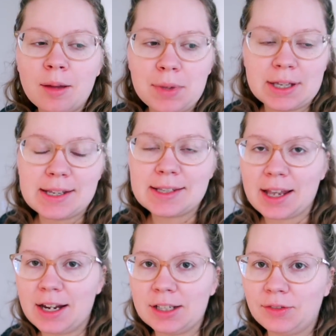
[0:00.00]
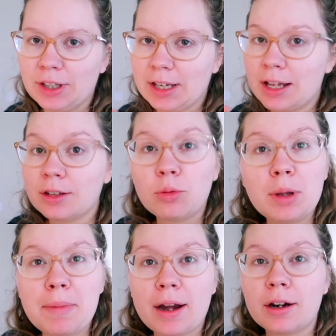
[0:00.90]
because he said he's feeling a little
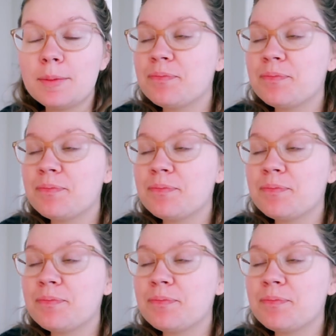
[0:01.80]
bit better.